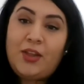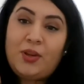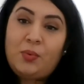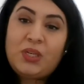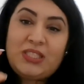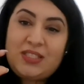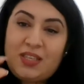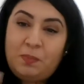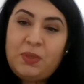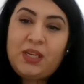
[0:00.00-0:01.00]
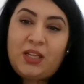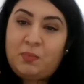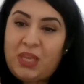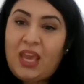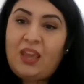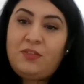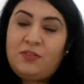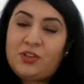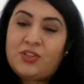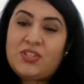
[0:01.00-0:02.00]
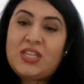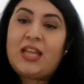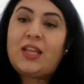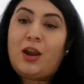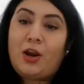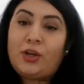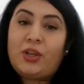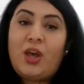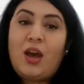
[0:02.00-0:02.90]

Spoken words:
there were typical behaviors that are